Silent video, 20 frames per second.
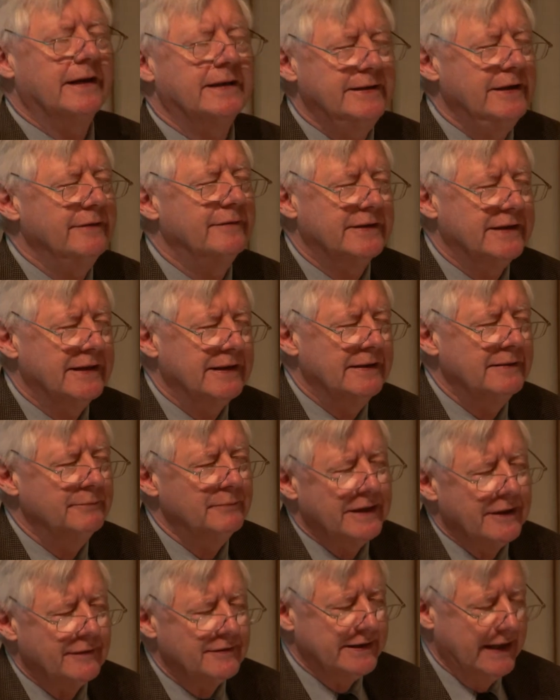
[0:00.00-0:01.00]
activity,
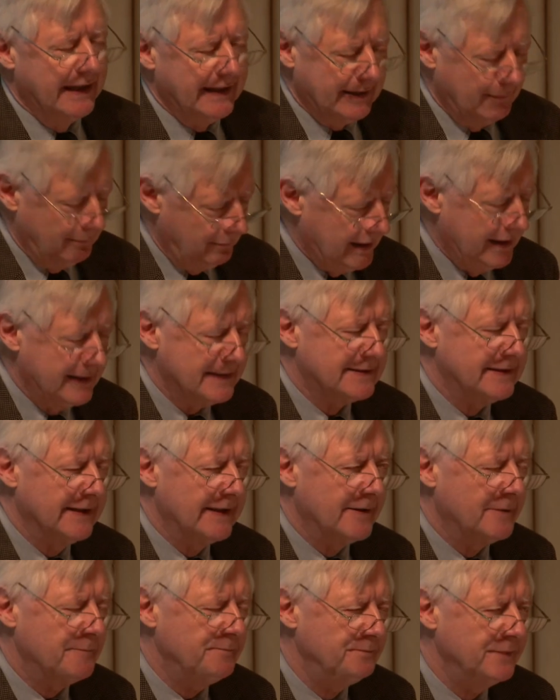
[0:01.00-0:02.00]
may have taken place
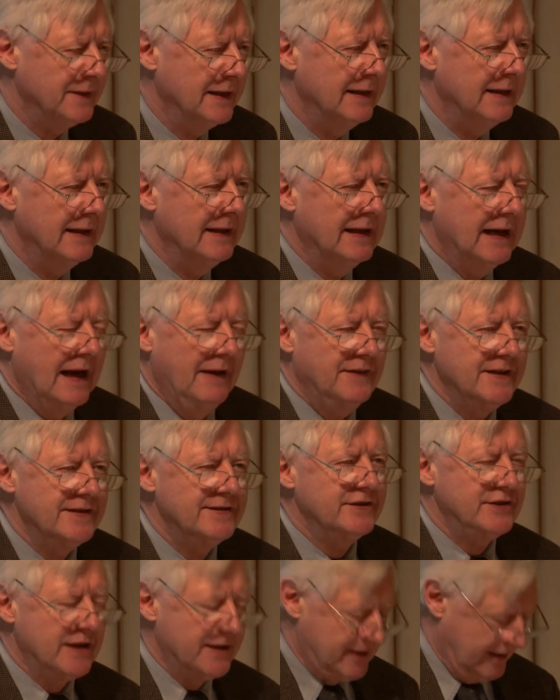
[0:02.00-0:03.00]
here. And this
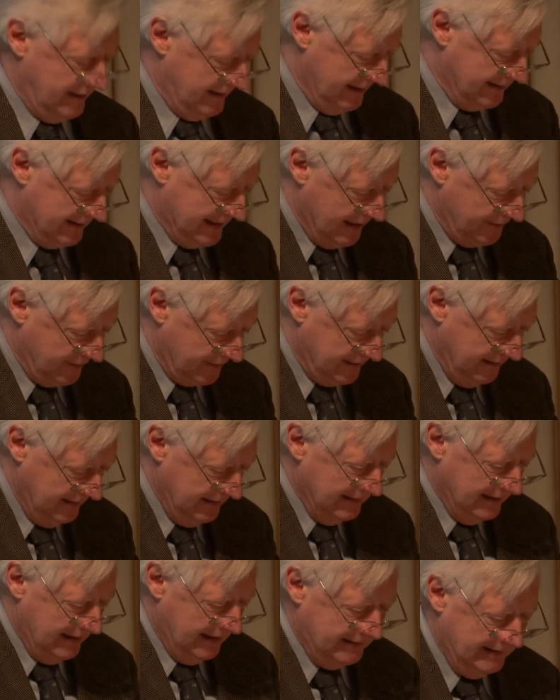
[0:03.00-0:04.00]
suggestion has gathered,
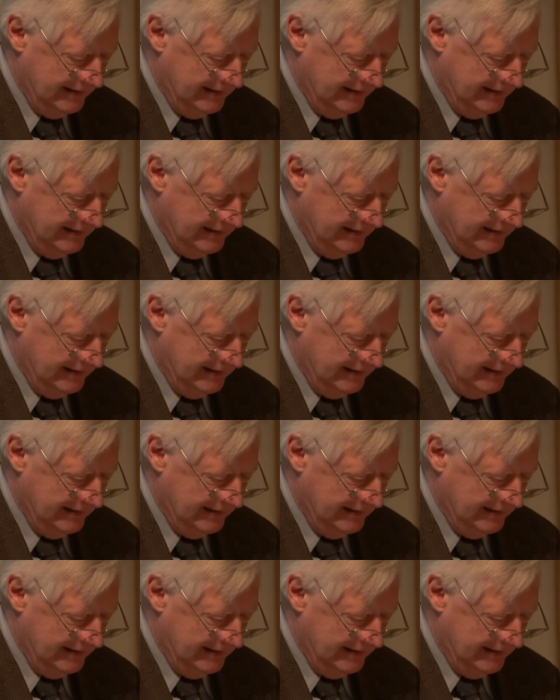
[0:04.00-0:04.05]
I